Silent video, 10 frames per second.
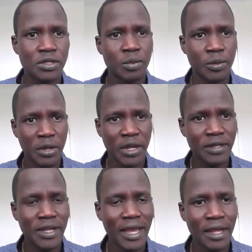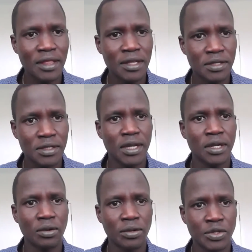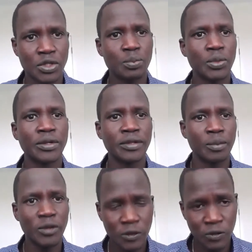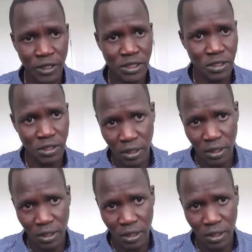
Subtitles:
to prepare the athletes, and also to build the federation